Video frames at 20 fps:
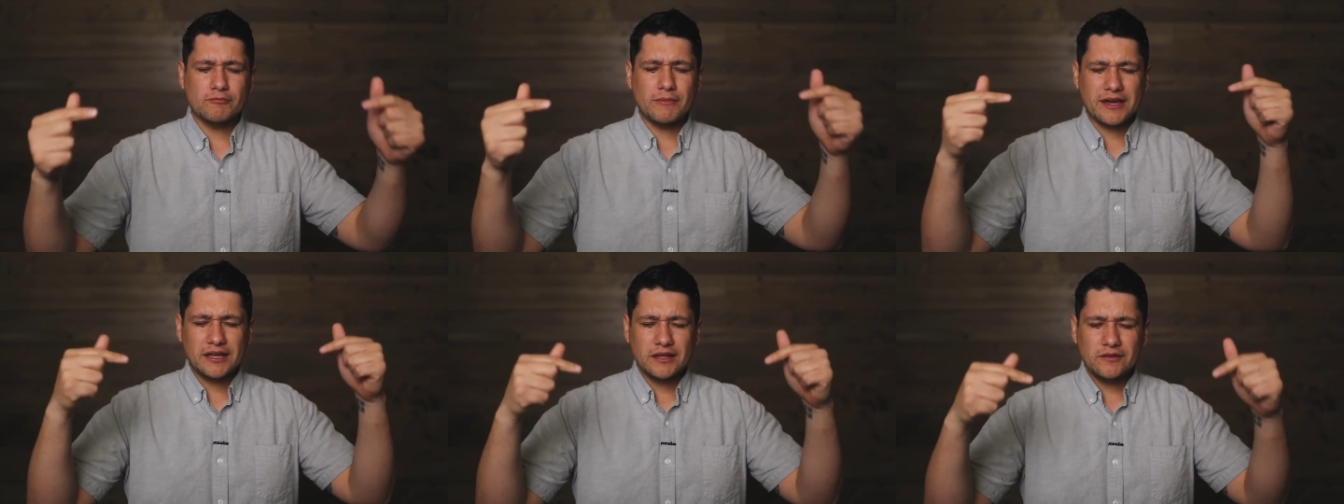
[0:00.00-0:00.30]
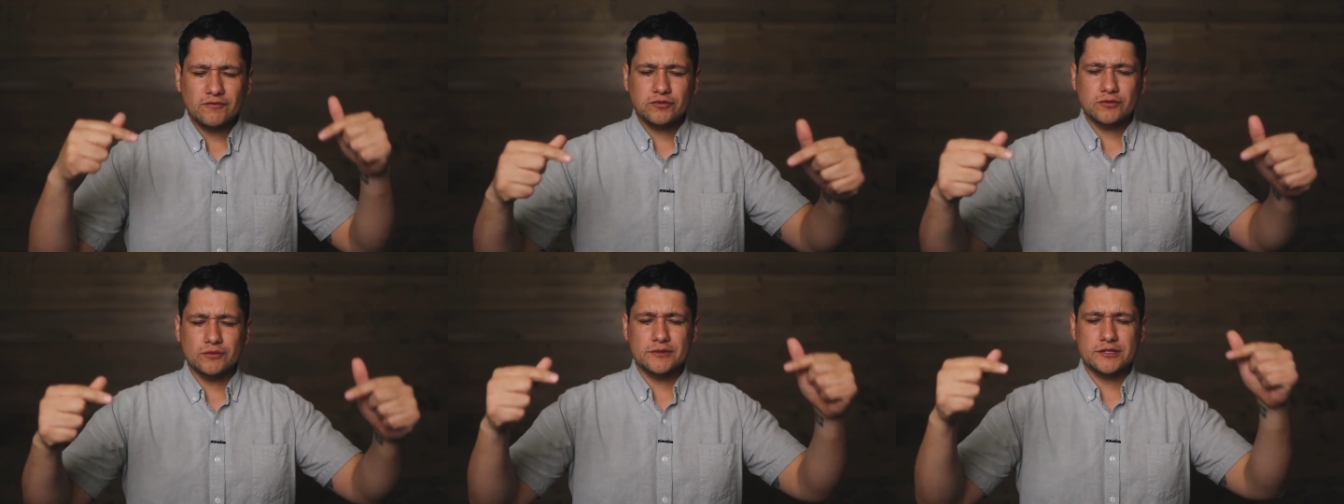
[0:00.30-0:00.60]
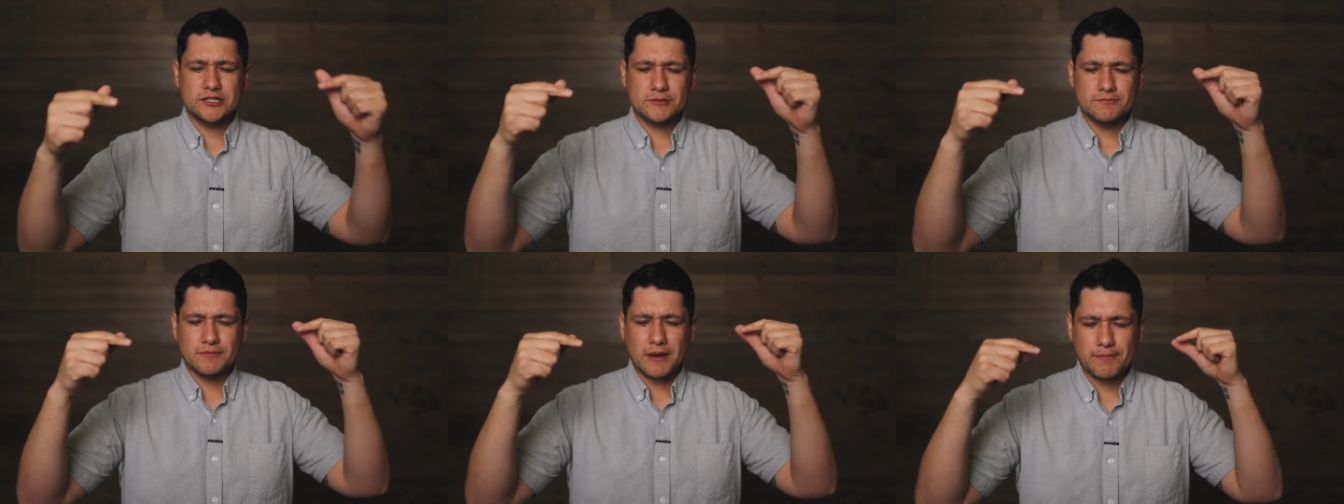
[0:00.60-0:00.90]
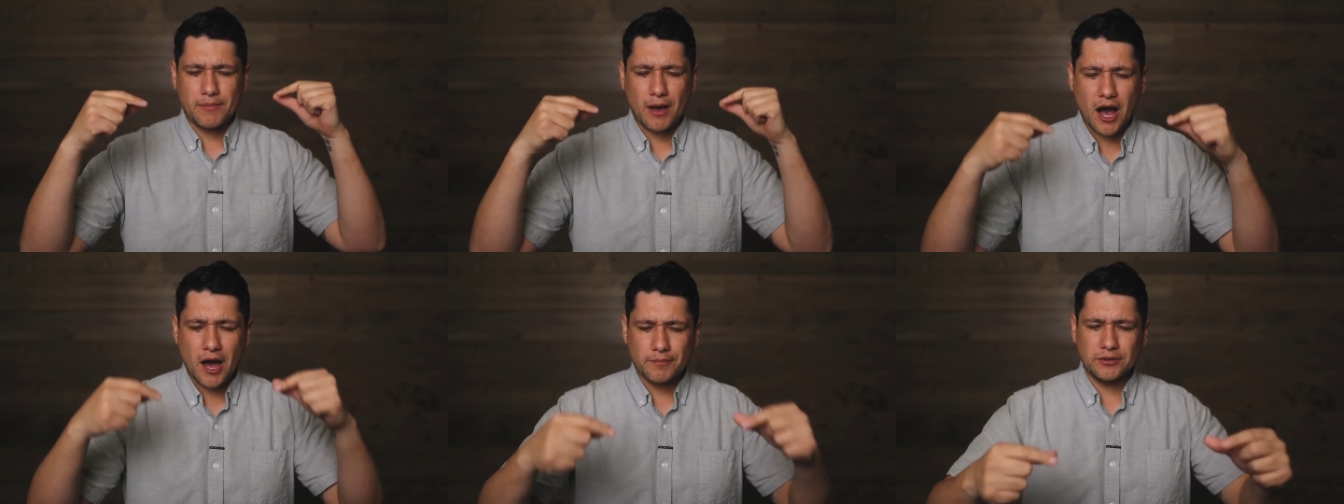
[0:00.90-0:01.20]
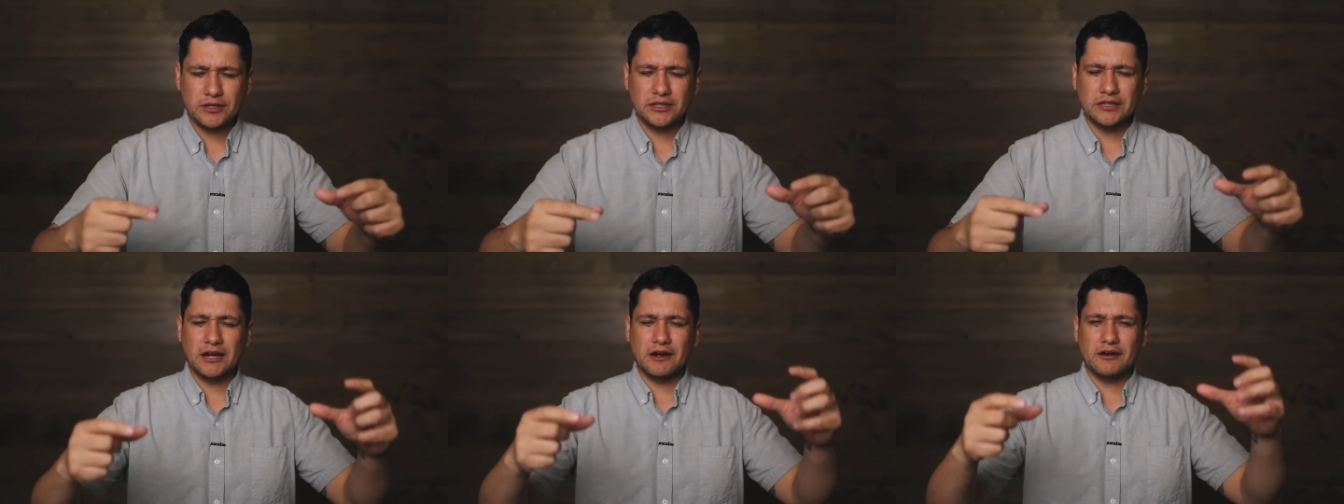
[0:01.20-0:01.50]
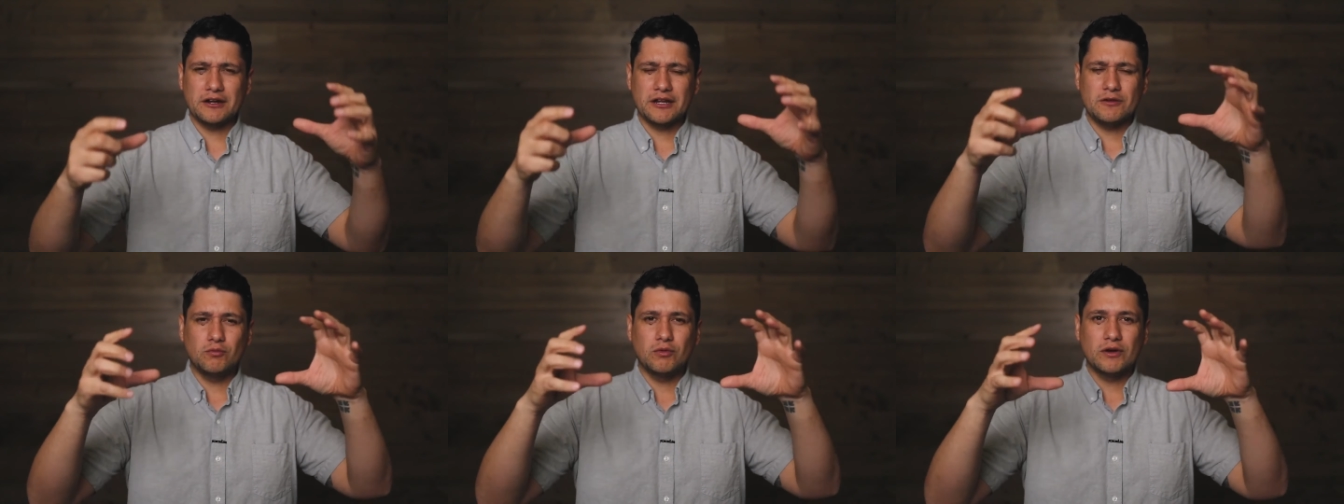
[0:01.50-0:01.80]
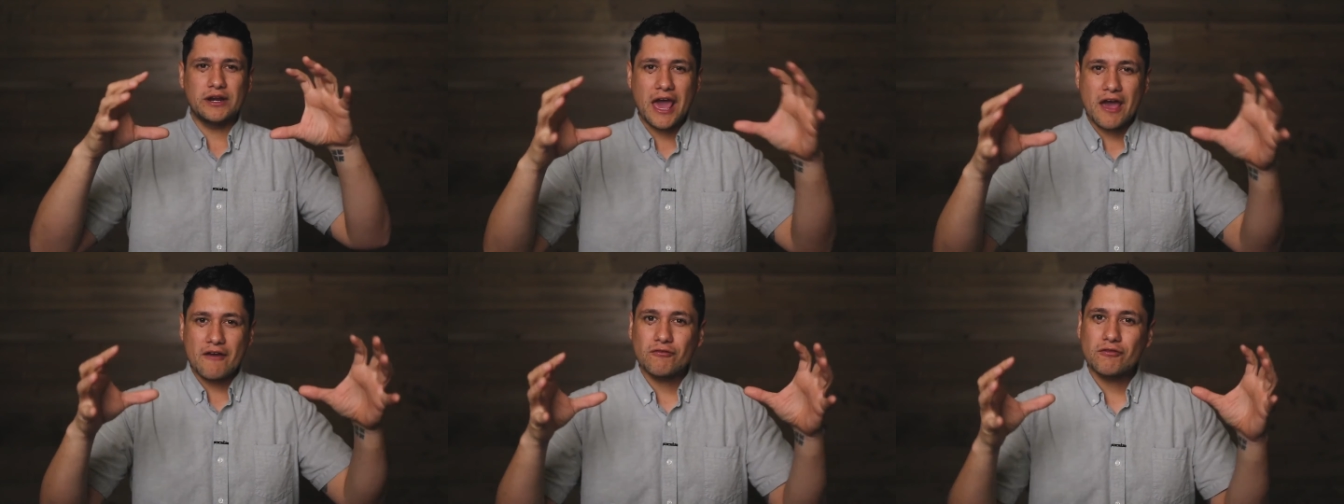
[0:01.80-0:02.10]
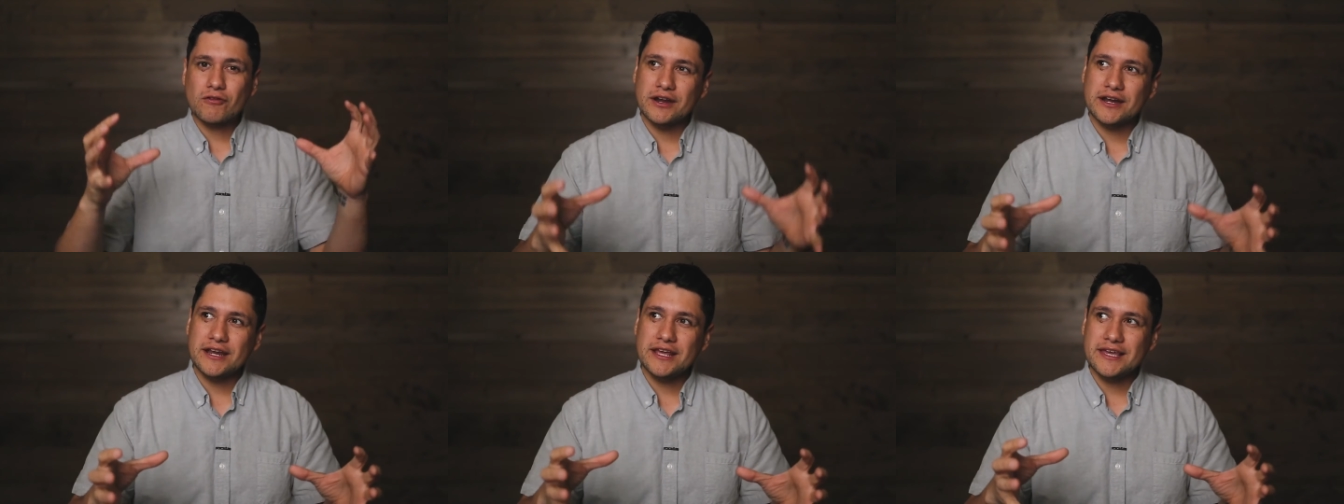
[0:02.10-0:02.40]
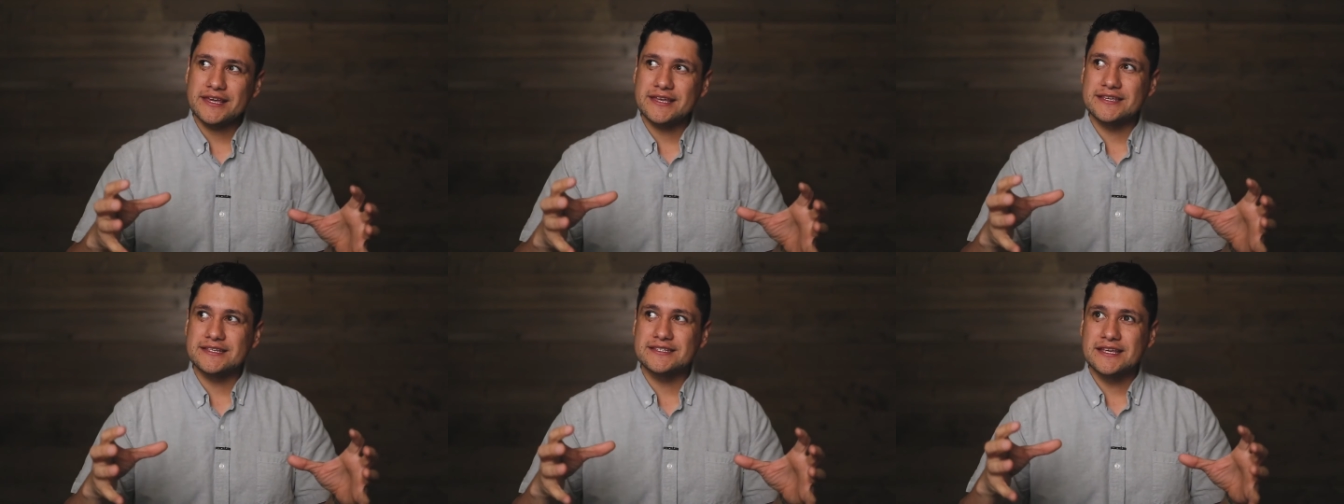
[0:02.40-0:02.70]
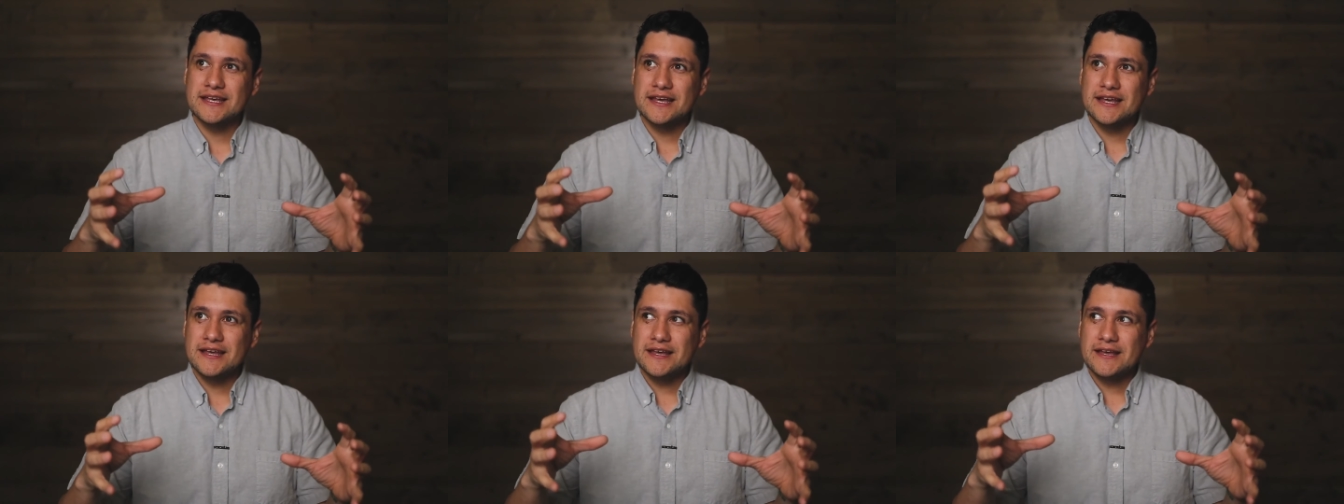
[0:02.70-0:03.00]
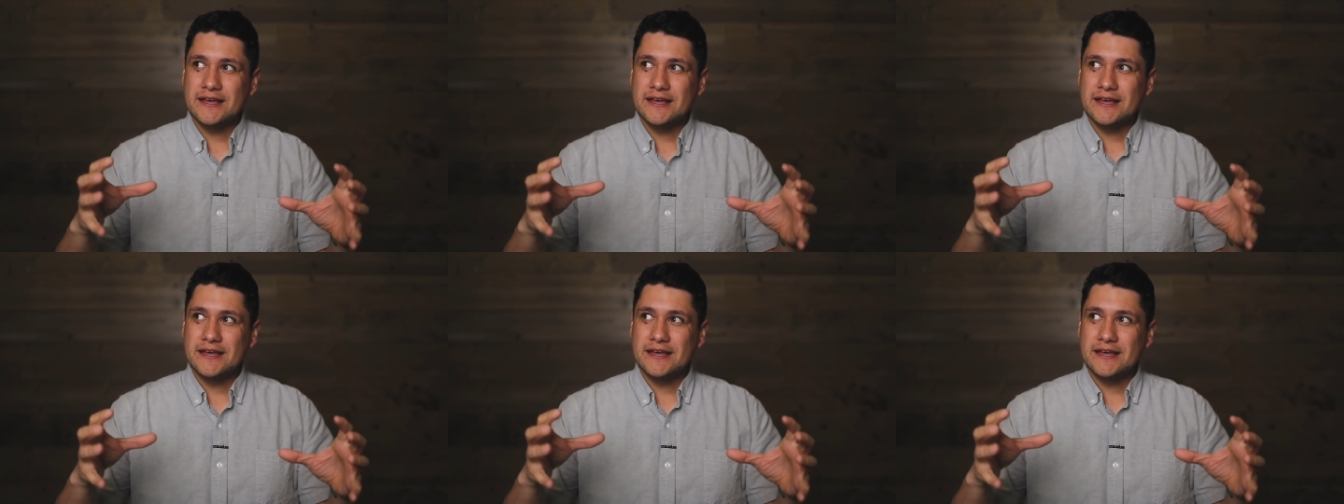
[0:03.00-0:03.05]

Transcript: my influence, my popularity, whatever it is,